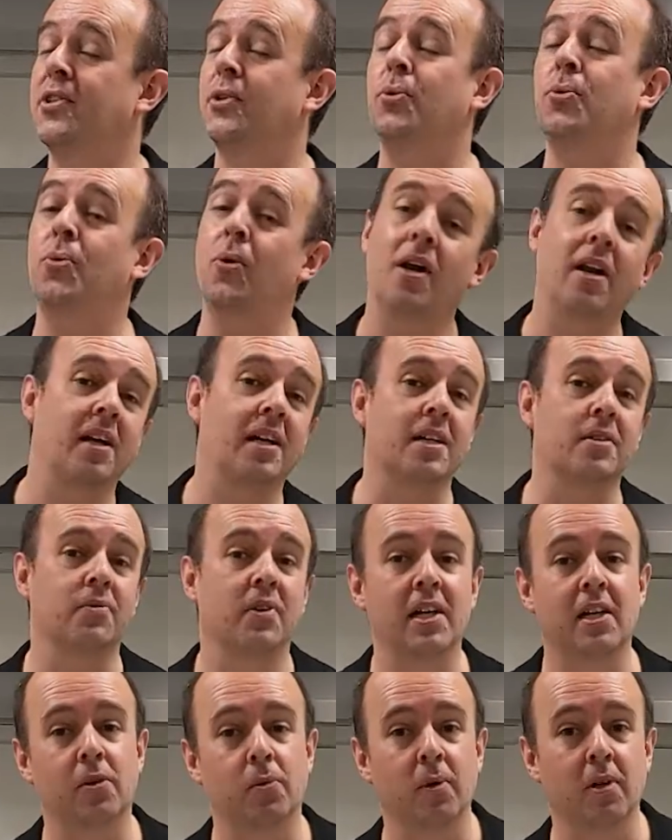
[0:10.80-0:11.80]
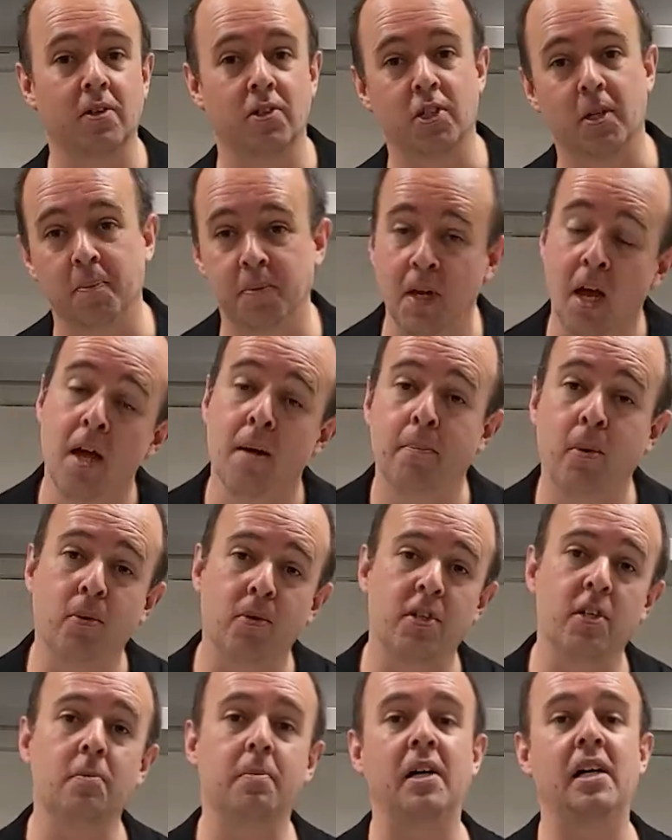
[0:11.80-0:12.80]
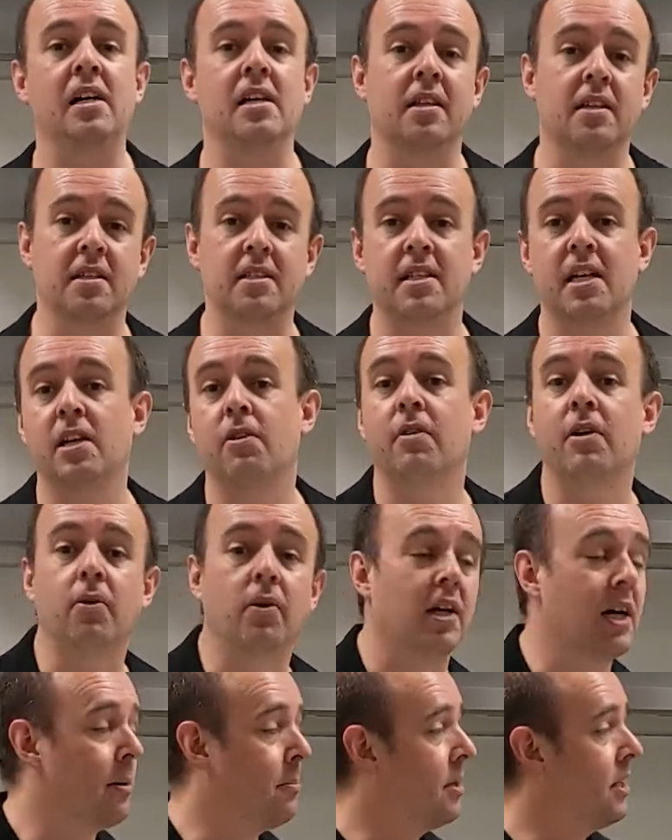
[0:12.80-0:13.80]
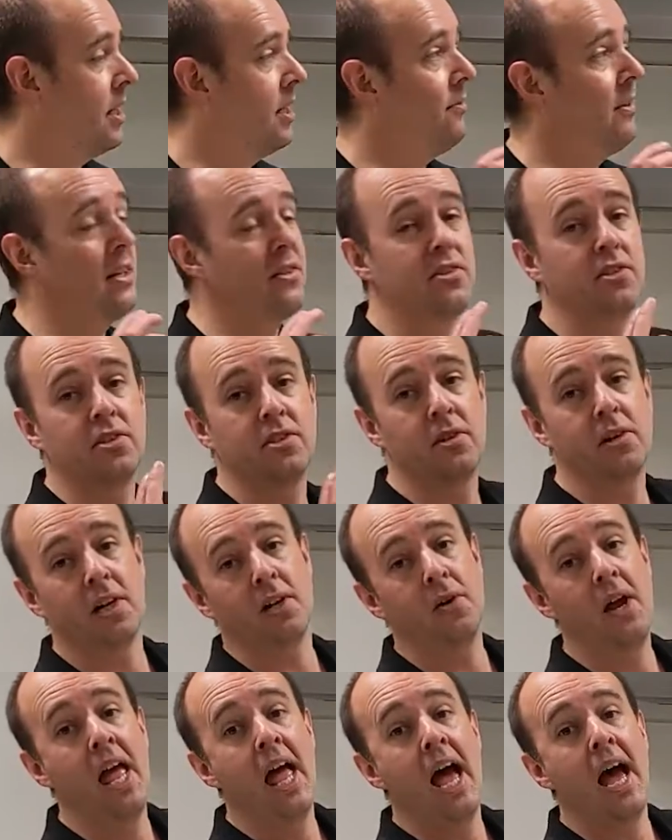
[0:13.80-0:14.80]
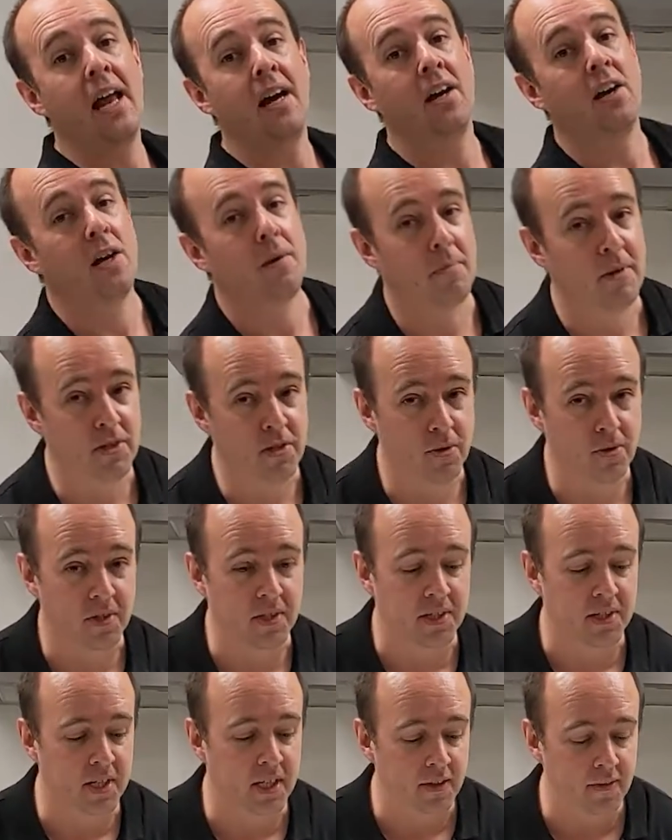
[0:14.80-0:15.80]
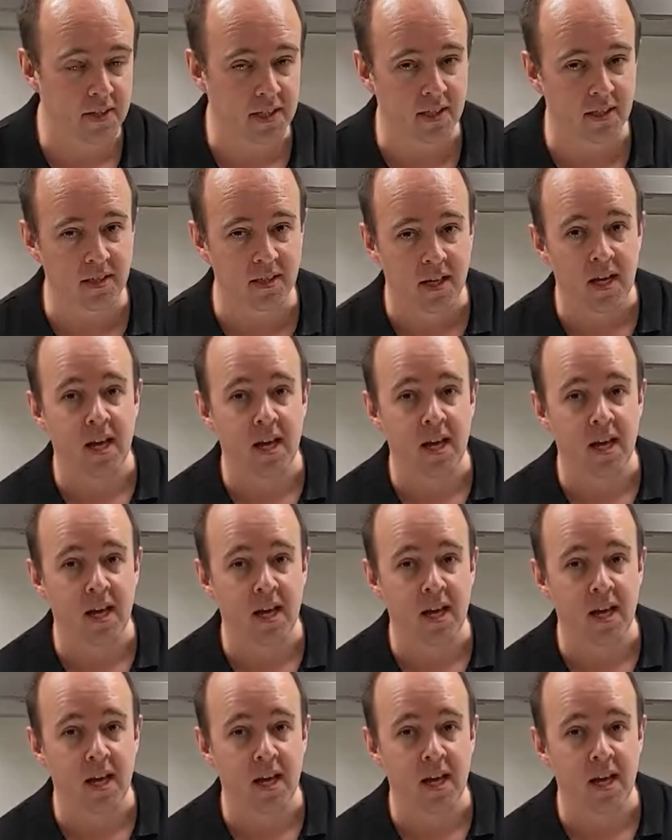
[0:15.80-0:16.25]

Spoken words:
School Holiday Video Workshops, brought to you by the CNRL Library Innovation Studio and Library Children's Services.